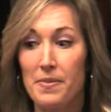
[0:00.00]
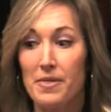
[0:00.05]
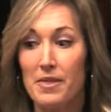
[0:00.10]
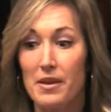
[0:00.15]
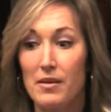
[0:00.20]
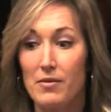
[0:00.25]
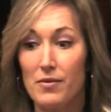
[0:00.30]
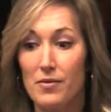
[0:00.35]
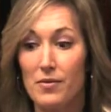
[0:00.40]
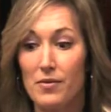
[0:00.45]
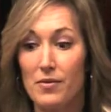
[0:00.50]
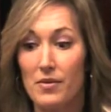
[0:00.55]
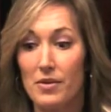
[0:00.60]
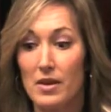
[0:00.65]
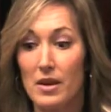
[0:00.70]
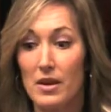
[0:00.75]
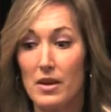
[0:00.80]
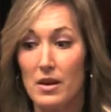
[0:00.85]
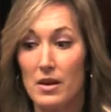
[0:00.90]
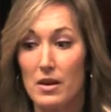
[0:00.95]
the
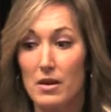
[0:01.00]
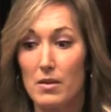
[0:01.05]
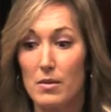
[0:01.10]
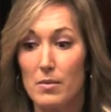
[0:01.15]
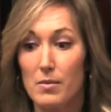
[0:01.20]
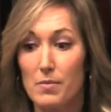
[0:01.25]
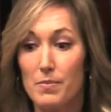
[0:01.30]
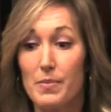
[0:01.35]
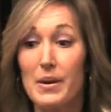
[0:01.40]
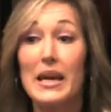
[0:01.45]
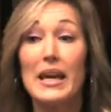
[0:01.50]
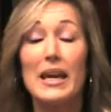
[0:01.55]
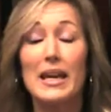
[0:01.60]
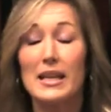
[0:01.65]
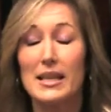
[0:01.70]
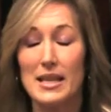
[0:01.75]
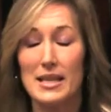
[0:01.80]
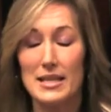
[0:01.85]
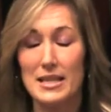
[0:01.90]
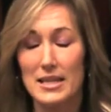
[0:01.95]

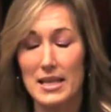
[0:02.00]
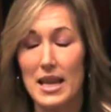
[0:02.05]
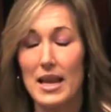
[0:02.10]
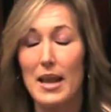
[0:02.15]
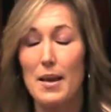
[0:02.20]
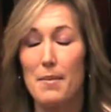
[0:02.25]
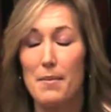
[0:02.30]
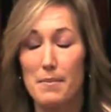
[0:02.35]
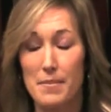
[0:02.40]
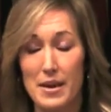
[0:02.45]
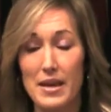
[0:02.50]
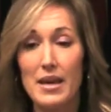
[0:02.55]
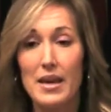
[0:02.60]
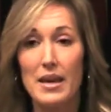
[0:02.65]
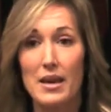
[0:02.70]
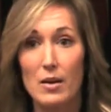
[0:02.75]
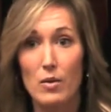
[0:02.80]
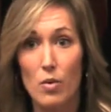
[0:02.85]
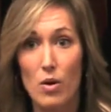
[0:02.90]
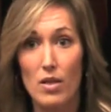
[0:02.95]
beingness that I'm
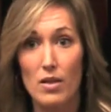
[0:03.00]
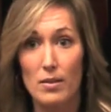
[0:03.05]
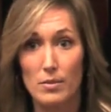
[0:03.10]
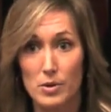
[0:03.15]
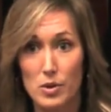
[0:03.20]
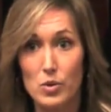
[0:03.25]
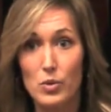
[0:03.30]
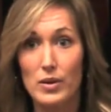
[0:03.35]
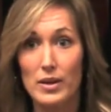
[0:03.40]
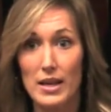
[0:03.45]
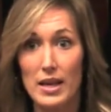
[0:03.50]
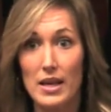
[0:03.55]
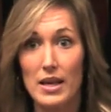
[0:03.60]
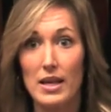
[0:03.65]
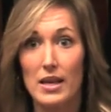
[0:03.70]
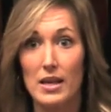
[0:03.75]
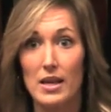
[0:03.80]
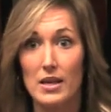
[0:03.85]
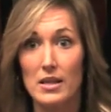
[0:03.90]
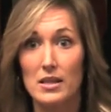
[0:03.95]
being while I'm doing
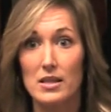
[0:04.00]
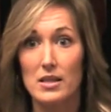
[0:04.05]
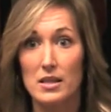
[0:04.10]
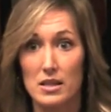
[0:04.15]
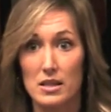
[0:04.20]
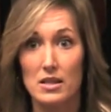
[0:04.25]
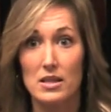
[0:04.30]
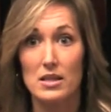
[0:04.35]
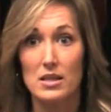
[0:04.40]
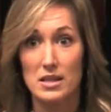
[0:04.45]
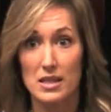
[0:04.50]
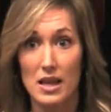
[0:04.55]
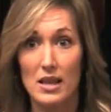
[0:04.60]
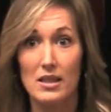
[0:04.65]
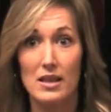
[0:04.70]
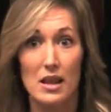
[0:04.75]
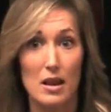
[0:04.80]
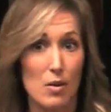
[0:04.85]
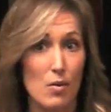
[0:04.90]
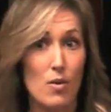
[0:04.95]
it is the state
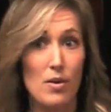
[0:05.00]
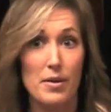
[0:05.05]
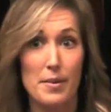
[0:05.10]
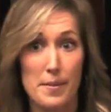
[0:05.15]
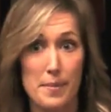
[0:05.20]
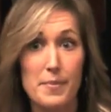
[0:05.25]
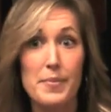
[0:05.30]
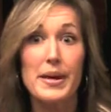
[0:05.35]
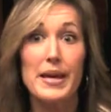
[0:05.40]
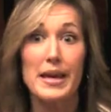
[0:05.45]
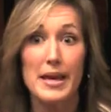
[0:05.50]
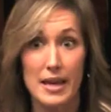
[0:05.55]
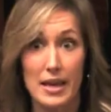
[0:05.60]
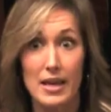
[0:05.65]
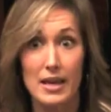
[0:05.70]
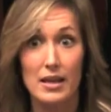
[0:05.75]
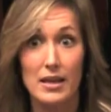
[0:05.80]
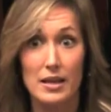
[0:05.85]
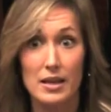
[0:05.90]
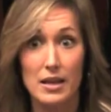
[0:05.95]
that I want to be
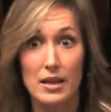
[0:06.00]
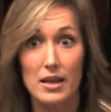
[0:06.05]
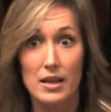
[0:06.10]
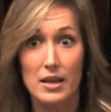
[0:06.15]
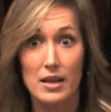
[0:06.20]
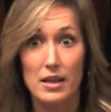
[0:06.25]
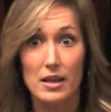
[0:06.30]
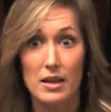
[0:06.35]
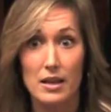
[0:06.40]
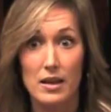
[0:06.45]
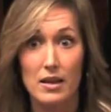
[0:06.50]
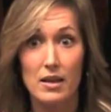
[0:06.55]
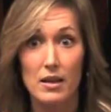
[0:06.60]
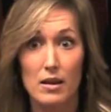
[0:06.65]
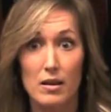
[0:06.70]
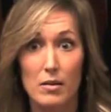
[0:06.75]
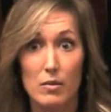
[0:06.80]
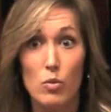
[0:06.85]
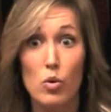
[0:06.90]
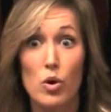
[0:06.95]
in
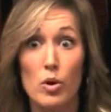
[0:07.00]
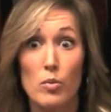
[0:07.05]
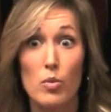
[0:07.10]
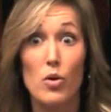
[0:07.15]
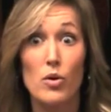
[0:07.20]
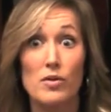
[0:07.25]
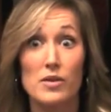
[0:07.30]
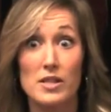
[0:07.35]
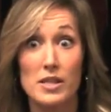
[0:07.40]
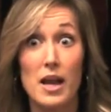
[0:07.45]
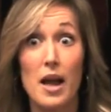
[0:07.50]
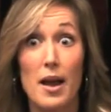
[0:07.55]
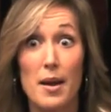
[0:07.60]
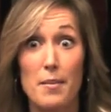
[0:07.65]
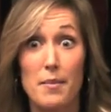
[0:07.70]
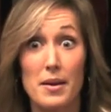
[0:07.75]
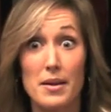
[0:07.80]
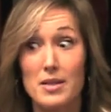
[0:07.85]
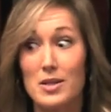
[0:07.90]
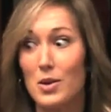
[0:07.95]
more and more of the
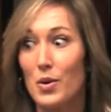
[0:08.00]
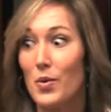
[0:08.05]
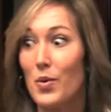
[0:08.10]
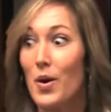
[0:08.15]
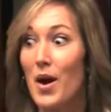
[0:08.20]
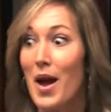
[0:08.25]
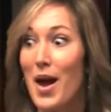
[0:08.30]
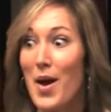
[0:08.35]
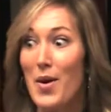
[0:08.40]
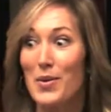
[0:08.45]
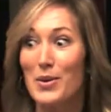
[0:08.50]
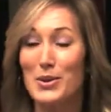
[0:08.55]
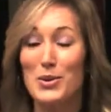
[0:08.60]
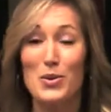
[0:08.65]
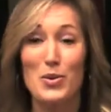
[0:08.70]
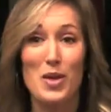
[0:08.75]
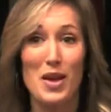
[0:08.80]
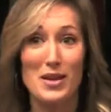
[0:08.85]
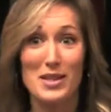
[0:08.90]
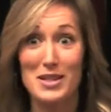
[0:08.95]
time. And so with
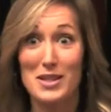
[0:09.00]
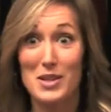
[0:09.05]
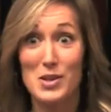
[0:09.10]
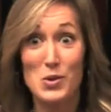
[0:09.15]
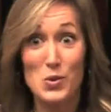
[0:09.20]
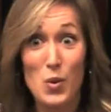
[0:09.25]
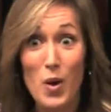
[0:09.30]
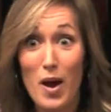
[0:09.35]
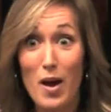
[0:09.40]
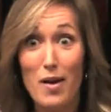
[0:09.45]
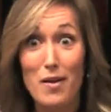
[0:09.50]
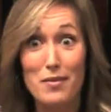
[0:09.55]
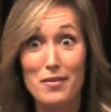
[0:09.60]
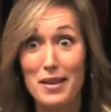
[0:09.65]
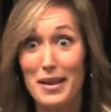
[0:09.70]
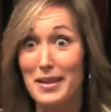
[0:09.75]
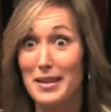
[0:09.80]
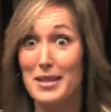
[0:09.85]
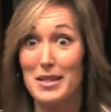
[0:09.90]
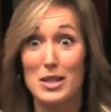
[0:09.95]
2012,
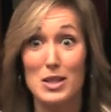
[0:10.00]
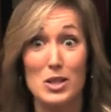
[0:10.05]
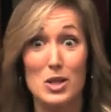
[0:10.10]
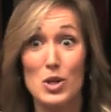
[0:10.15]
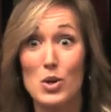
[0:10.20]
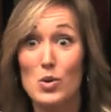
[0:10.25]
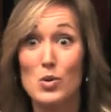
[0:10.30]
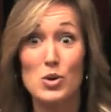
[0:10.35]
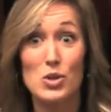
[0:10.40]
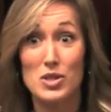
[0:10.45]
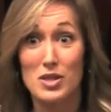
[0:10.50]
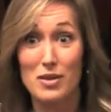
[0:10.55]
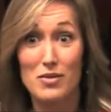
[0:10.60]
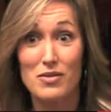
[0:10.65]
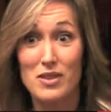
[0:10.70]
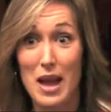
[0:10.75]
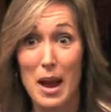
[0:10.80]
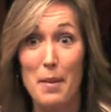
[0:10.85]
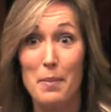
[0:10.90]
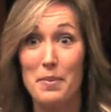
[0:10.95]
like this huge
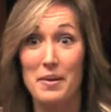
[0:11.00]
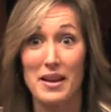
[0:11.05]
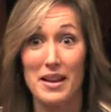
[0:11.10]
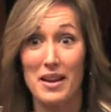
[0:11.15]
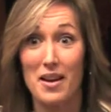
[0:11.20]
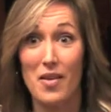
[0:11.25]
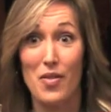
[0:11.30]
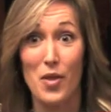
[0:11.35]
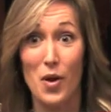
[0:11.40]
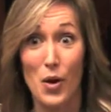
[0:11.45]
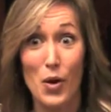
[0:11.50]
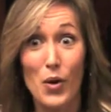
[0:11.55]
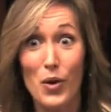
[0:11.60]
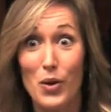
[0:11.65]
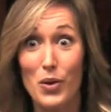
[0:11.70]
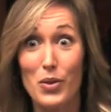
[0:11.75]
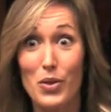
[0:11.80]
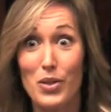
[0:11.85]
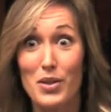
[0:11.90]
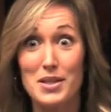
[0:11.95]
shift happening on the
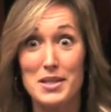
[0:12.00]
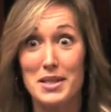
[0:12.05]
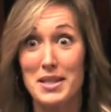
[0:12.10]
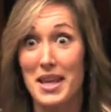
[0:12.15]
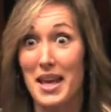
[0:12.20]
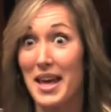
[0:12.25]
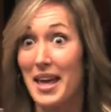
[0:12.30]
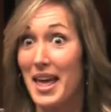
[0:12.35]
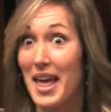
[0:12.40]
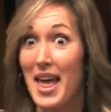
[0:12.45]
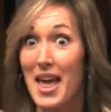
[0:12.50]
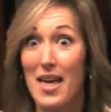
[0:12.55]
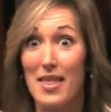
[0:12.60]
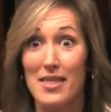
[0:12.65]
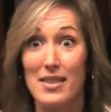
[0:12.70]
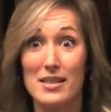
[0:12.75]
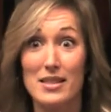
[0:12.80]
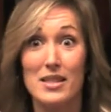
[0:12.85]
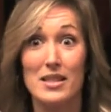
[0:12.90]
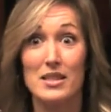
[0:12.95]
earth, it's like
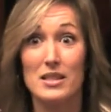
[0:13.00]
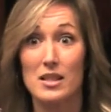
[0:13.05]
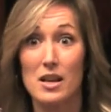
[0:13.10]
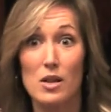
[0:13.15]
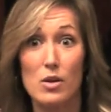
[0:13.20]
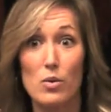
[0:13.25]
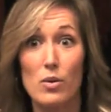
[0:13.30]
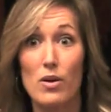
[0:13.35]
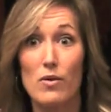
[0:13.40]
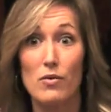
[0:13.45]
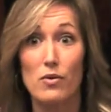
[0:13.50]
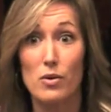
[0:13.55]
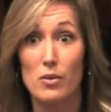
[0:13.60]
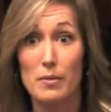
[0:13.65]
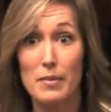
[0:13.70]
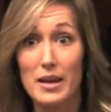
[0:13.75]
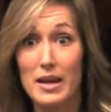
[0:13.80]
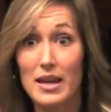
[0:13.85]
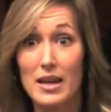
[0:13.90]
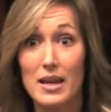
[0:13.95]
this is another way for
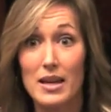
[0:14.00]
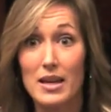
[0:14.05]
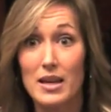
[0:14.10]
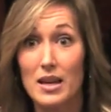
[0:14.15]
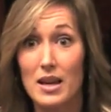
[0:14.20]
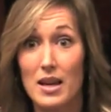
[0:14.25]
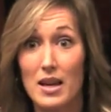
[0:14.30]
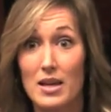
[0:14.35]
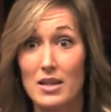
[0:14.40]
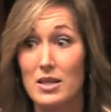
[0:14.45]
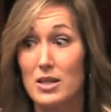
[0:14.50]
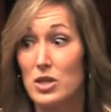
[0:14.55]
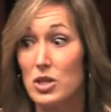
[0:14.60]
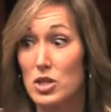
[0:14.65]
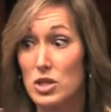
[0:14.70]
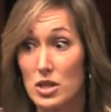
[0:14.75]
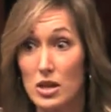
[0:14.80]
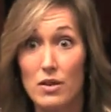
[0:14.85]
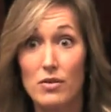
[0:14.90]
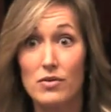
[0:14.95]
me to
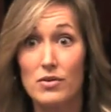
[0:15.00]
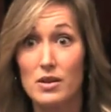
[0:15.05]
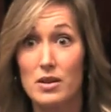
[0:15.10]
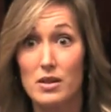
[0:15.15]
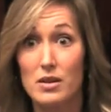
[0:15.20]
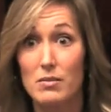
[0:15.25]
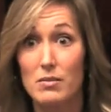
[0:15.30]
shift